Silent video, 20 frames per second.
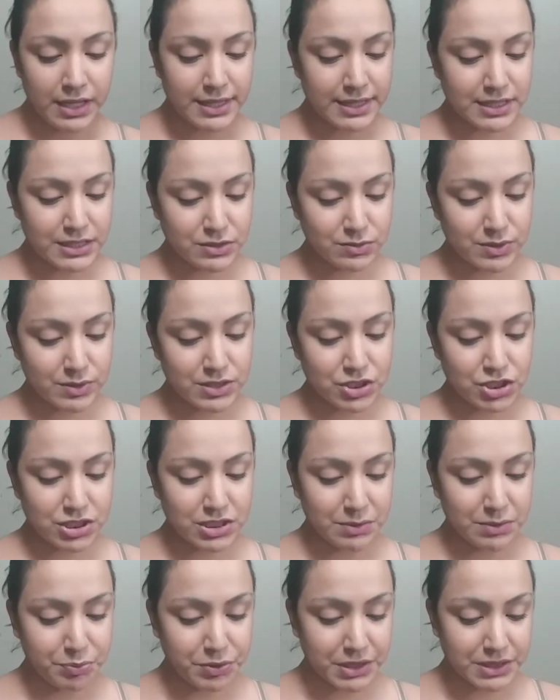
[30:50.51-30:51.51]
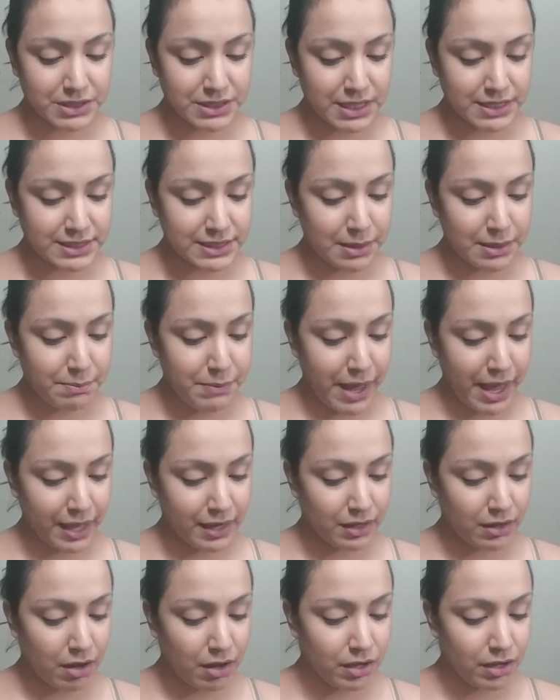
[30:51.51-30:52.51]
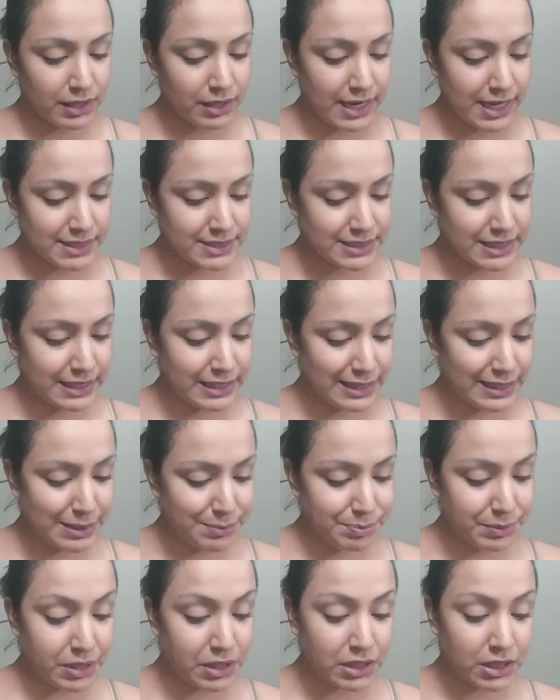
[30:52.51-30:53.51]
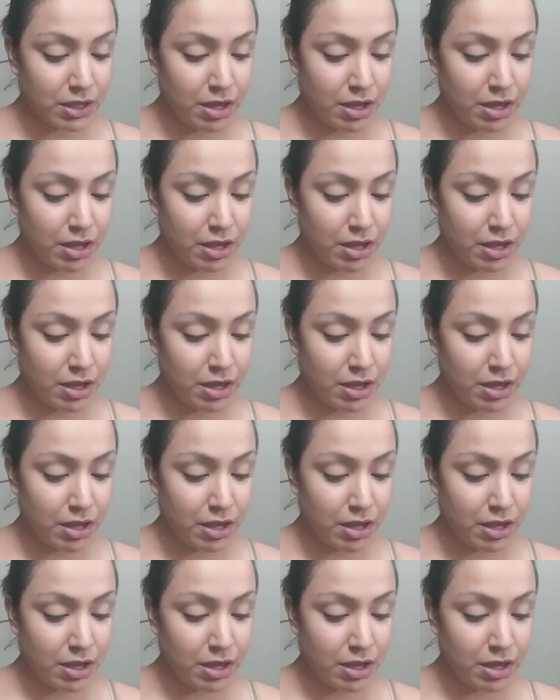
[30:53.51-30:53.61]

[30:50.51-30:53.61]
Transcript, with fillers: This one's just a Princessa Matte Long Lasting